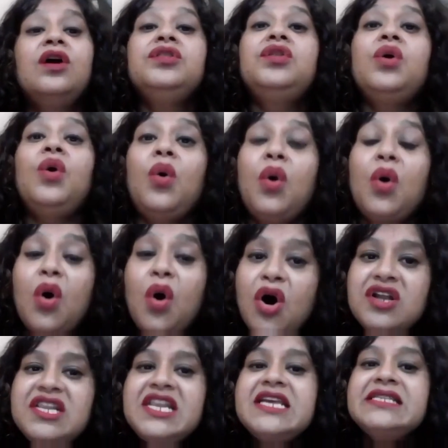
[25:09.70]
The
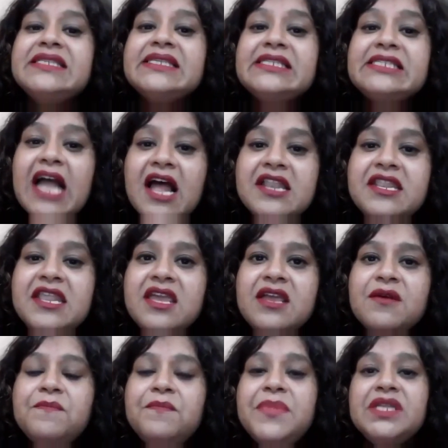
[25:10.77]
oddly
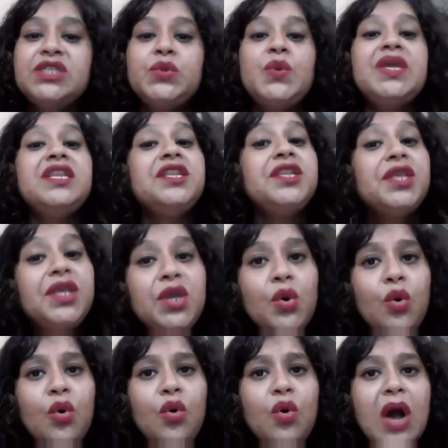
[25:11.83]
standing between
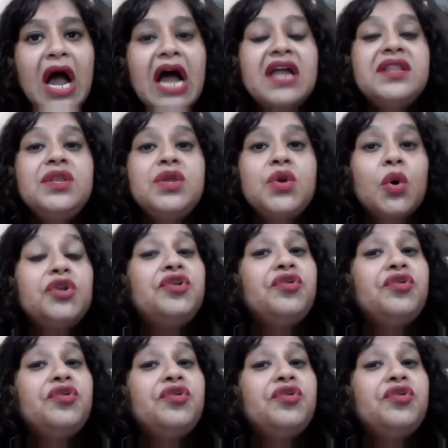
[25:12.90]
you and your